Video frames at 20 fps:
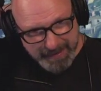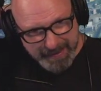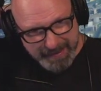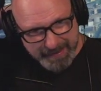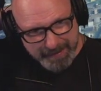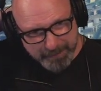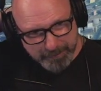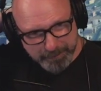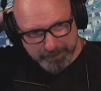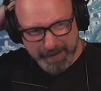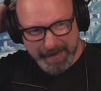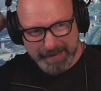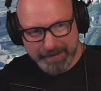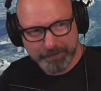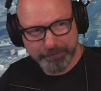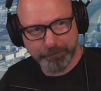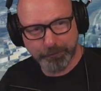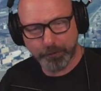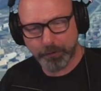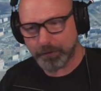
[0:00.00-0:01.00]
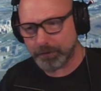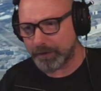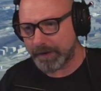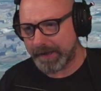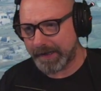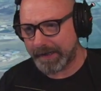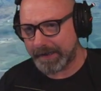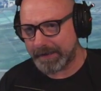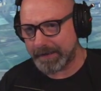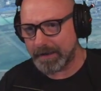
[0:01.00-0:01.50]
I'm back for
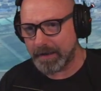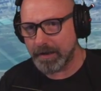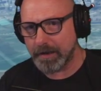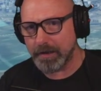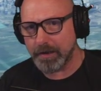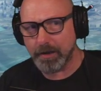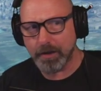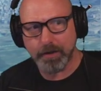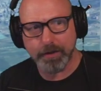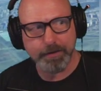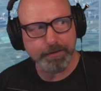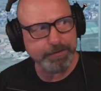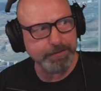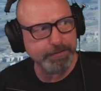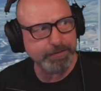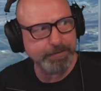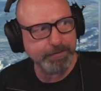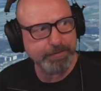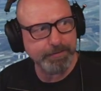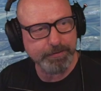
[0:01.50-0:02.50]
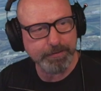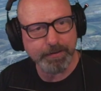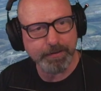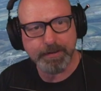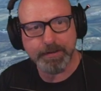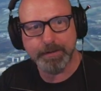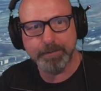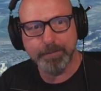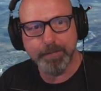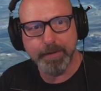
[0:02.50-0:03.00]
a last
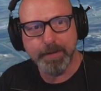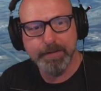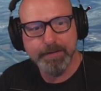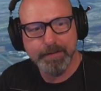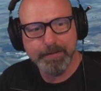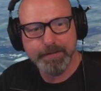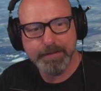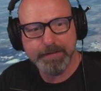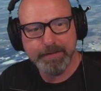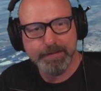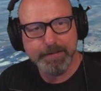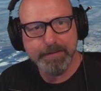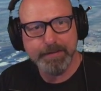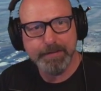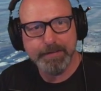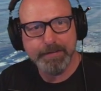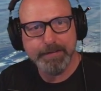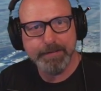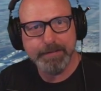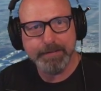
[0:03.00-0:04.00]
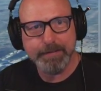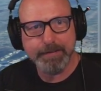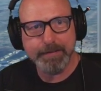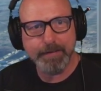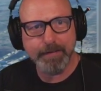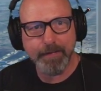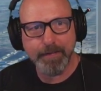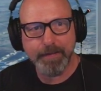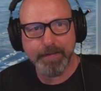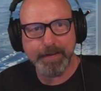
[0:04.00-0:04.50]
time.
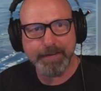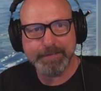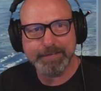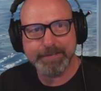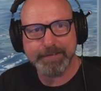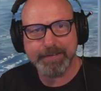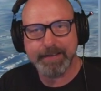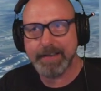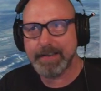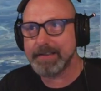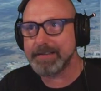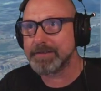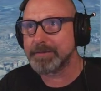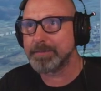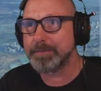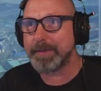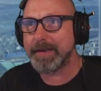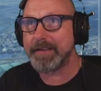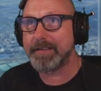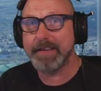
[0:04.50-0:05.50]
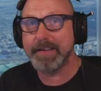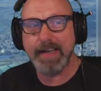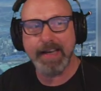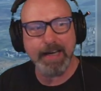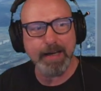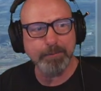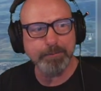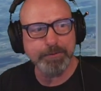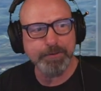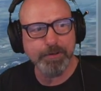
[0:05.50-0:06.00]
This has been
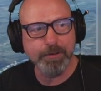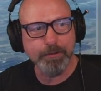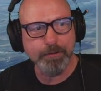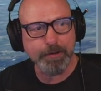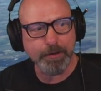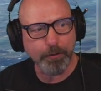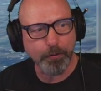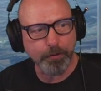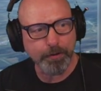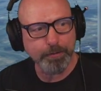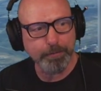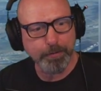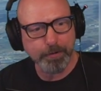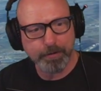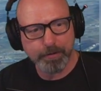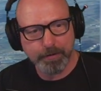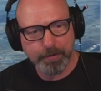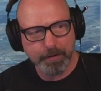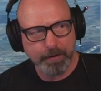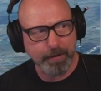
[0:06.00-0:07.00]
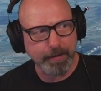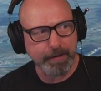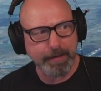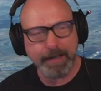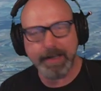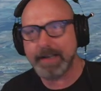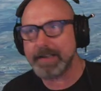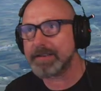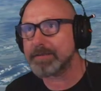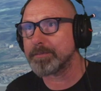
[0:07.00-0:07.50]
absolutely horrible. I
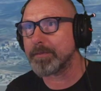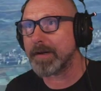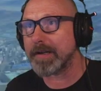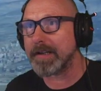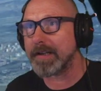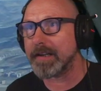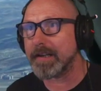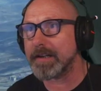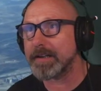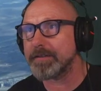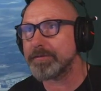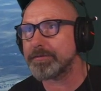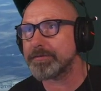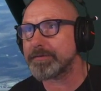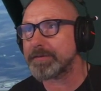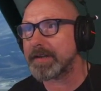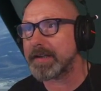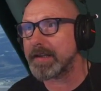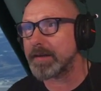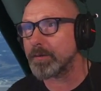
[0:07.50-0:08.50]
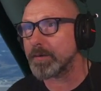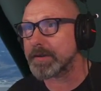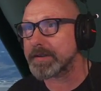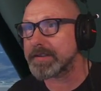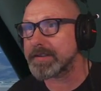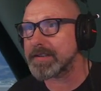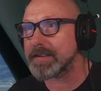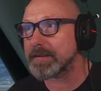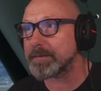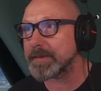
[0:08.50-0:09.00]
hate my life and I want to
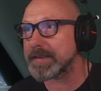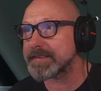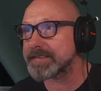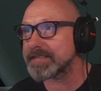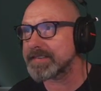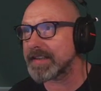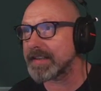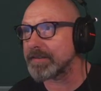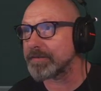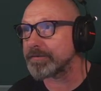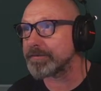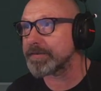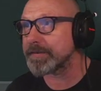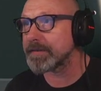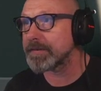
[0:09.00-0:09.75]
kill myself.